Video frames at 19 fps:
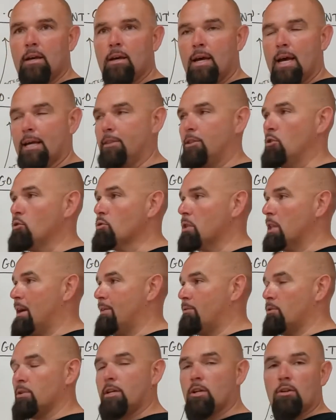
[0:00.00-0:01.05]
At the youth
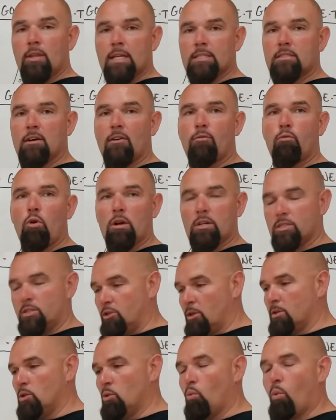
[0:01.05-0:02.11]
level, you know, that stuff works.
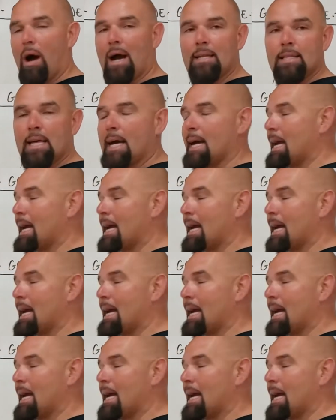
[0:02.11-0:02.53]
You widen that